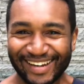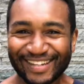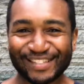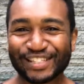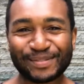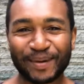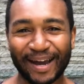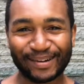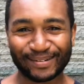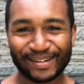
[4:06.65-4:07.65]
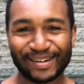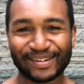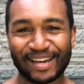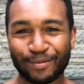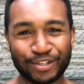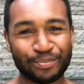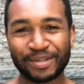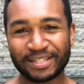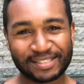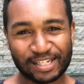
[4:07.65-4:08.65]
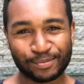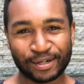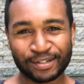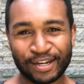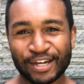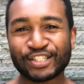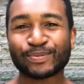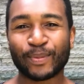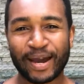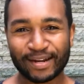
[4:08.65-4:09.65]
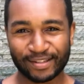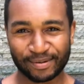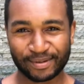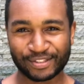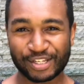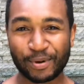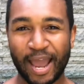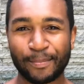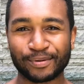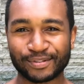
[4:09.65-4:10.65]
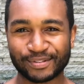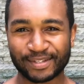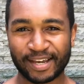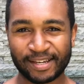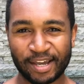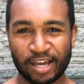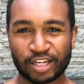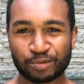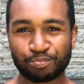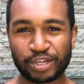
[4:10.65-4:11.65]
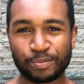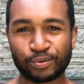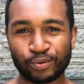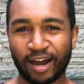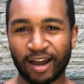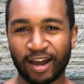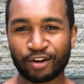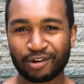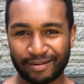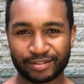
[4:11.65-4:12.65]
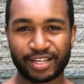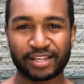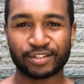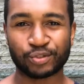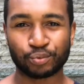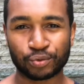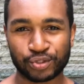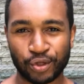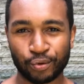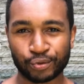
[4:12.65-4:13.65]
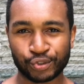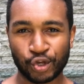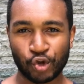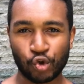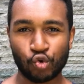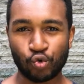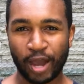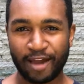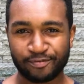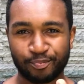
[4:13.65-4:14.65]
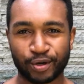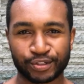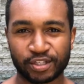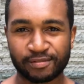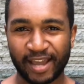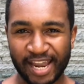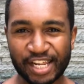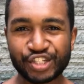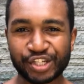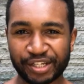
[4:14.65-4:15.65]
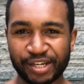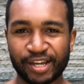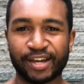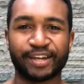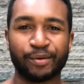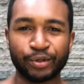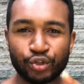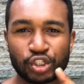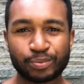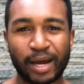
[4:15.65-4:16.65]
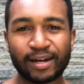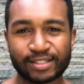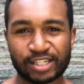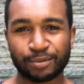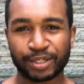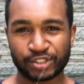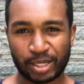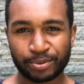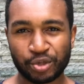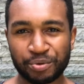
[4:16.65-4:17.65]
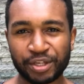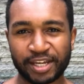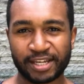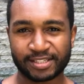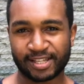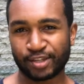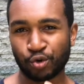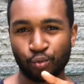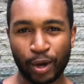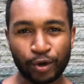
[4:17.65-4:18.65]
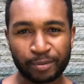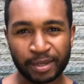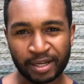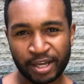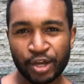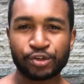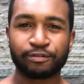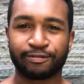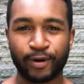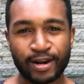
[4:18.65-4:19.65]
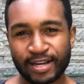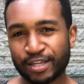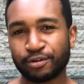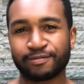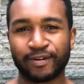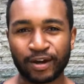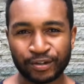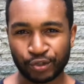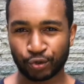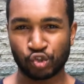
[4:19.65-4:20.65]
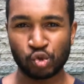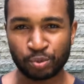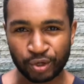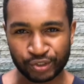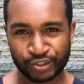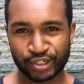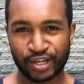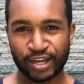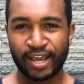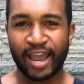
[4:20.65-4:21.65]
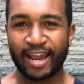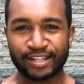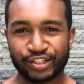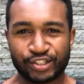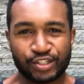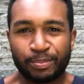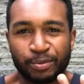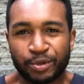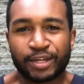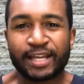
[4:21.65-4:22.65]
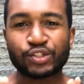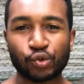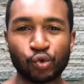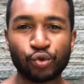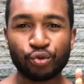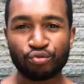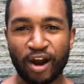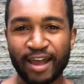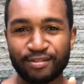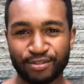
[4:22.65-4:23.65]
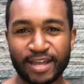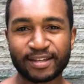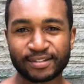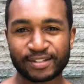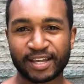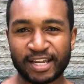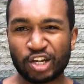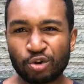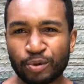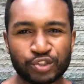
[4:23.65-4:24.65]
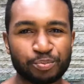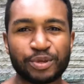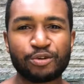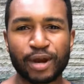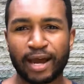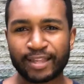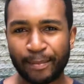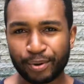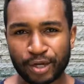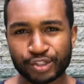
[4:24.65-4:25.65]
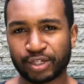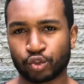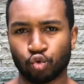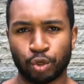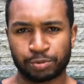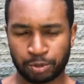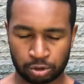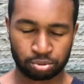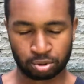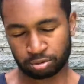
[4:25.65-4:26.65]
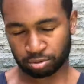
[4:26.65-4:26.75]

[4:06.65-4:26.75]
Just smile. Okay, when you're meeting someone, smile at them and see what happens. Okay, because people are gravitated towards those who have positive energy. Okay, when you smile at someone, it subcommunicates that you're welcoming, you're friendly, you're fun, you're humorous, and it just subcommunicates all the right things. Okay, no one wants to be around that person that's always miserable.